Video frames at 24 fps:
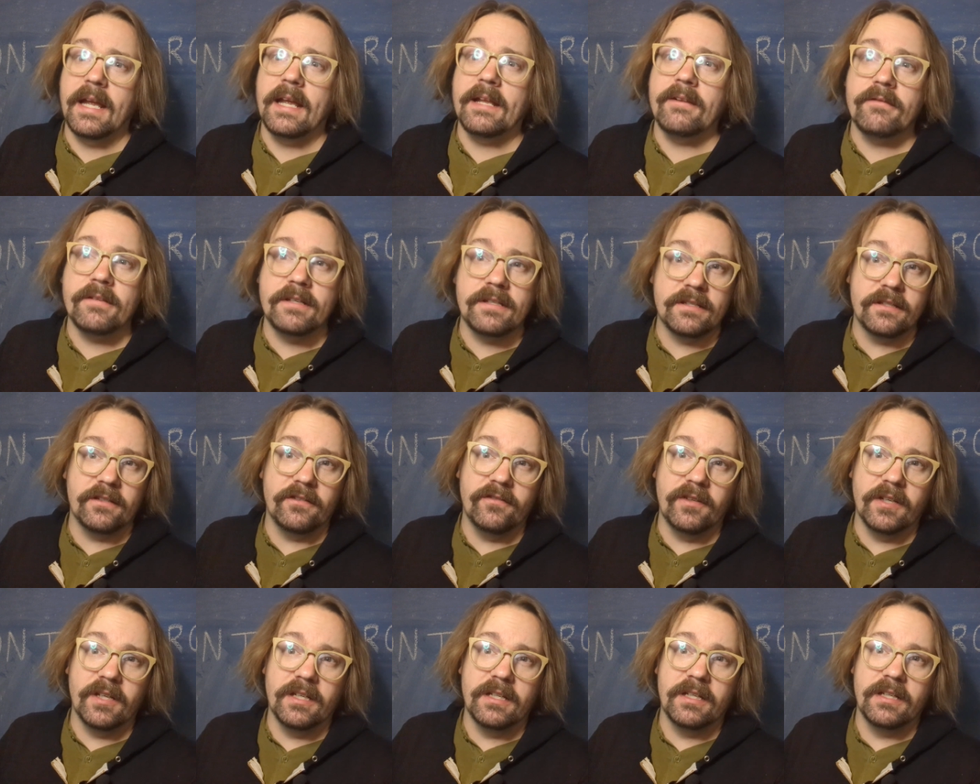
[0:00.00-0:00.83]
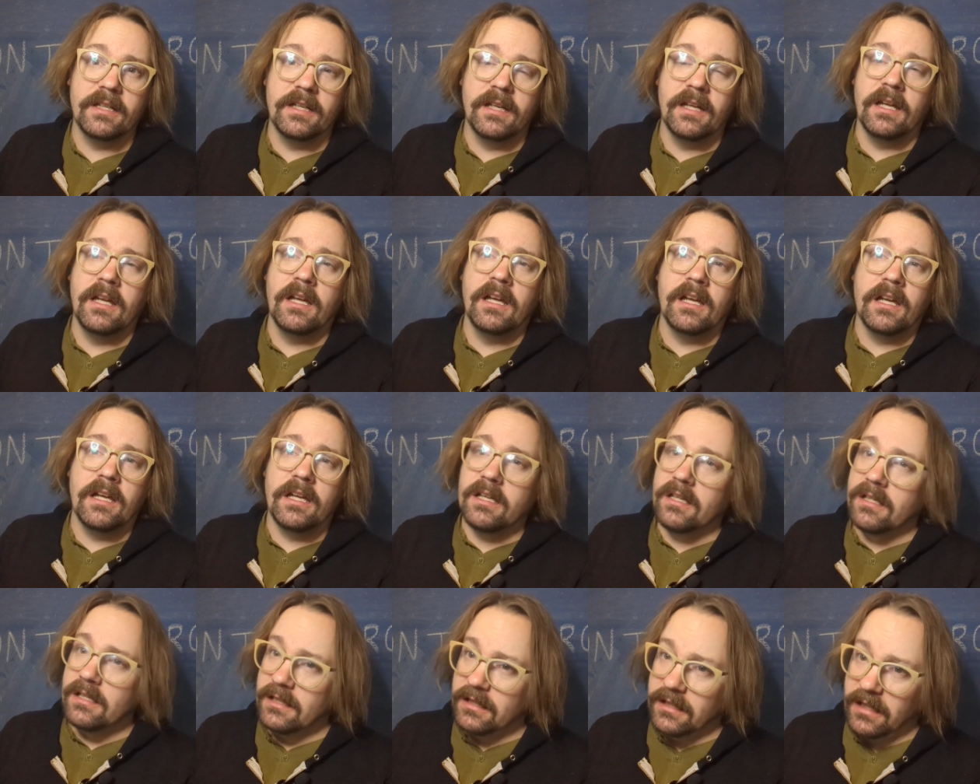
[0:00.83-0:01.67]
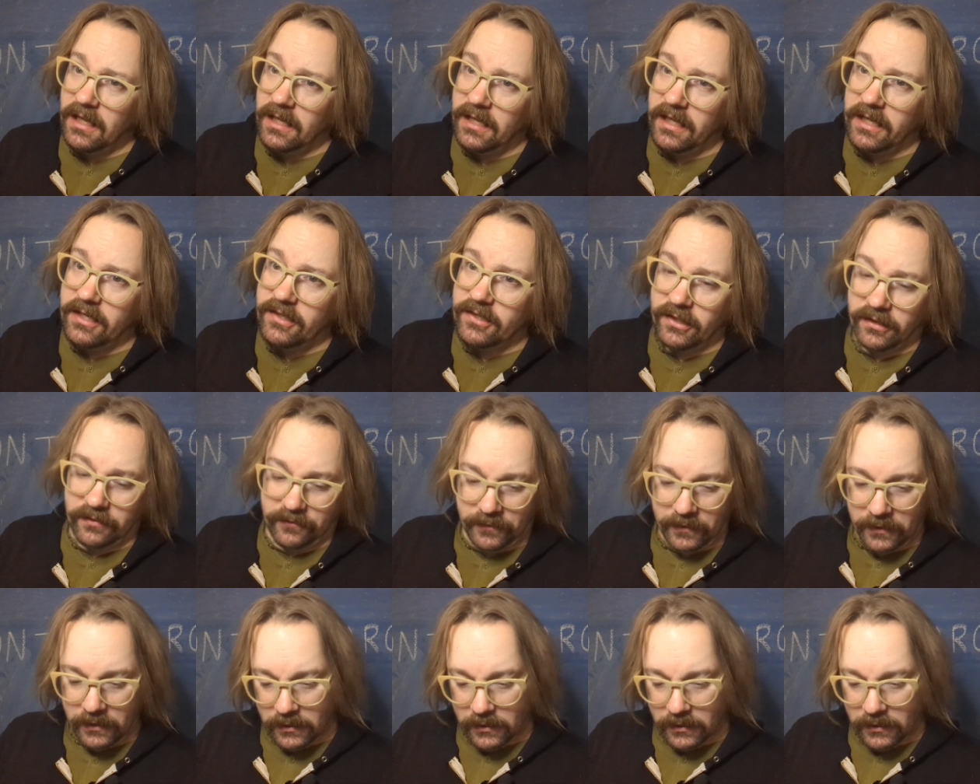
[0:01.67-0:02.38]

Henry Silva, not Asian.